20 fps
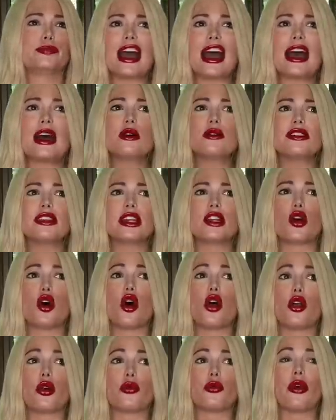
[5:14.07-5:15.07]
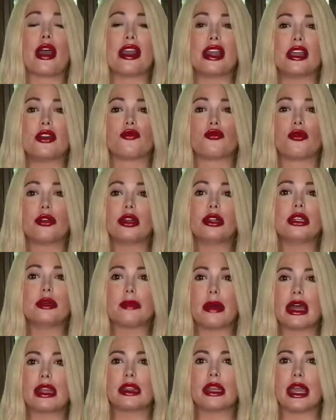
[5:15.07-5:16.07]
The house had already really
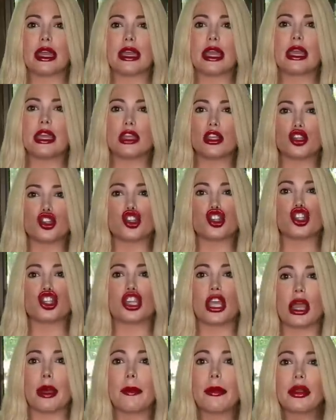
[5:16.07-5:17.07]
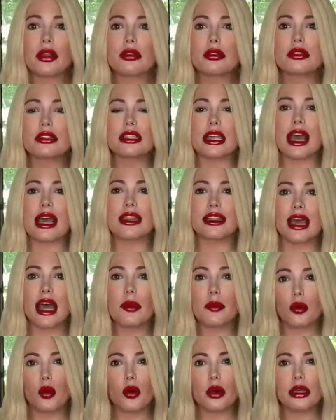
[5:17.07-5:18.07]
been like in shambles at
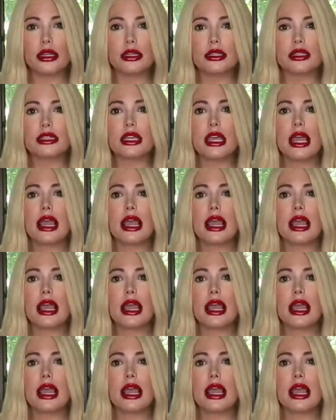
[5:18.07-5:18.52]
that point.